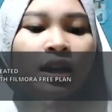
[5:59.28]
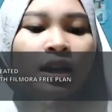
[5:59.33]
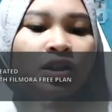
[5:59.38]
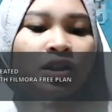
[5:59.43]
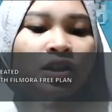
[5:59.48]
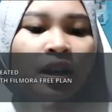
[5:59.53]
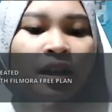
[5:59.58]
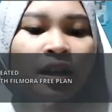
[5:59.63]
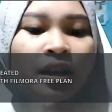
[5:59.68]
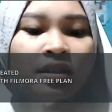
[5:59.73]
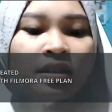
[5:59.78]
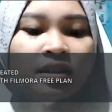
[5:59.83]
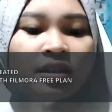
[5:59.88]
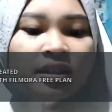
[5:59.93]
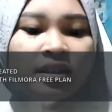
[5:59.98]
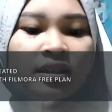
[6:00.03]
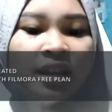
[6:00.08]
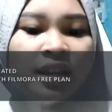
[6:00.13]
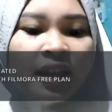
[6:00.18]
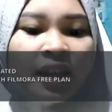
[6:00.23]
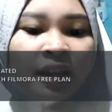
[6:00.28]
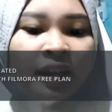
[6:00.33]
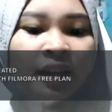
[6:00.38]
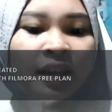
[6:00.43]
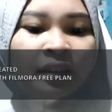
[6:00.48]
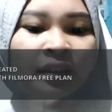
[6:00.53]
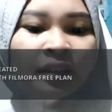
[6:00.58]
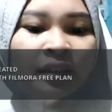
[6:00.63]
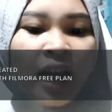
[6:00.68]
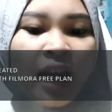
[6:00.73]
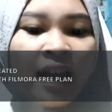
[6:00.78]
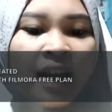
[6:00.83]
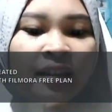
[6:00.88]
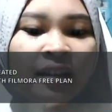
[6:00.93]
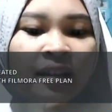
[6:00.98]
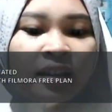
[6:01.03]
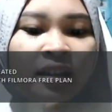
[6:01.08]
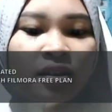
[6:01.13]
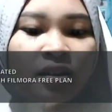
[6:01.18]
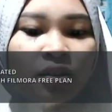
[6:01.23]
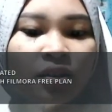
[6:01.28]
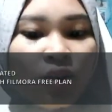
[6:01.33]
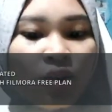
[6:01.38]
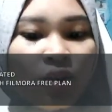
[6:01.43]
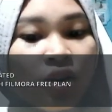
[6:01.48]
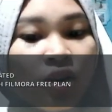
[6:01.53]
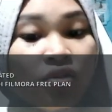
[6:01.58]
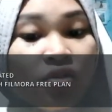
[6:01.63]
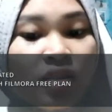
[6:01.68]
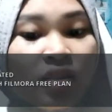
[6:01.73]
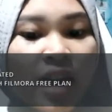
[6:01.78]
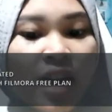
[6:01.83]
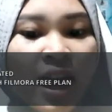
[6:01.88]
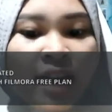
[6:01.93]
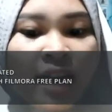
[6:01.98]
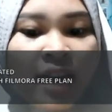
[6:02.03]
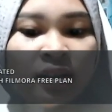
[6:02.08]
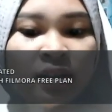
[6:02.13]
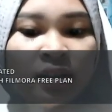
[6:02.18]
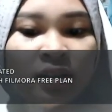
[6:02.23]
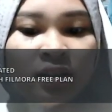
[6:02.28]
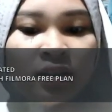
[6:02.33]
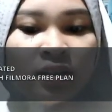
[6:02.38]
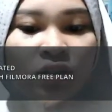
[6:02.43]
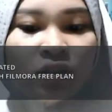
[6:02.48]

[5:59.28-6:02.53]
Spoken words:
She is thing undergoes uh,